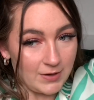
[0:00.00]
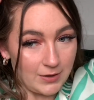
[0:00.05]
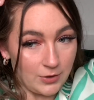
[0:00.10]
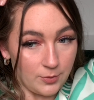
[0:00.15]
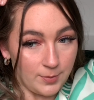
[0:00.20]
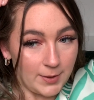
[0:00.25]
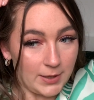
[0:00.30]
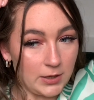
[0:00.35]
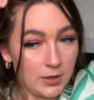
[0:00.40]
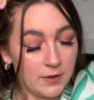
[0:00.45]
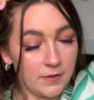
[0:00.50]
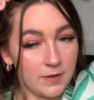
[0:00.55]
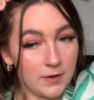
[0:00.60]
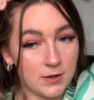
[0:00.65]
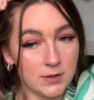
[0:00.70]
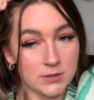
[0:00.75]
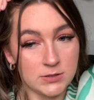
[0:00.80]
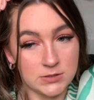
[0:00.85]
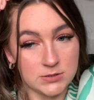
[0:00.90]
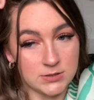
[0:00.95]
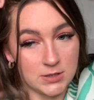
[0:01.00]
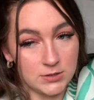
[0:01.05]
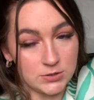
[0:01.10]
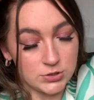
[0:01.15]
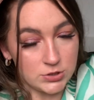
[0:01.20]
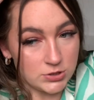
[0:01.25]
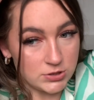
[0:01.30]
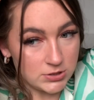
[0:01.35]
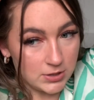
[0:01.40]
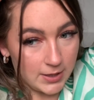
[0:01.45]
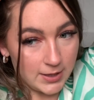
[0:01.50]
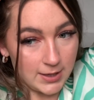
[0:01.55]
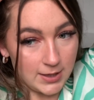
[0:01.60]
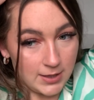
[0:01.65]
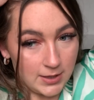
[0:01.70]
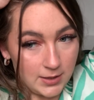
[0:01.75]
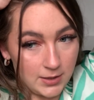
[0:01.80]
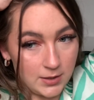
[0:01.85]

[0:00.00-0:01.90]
have a little bit like this that's just like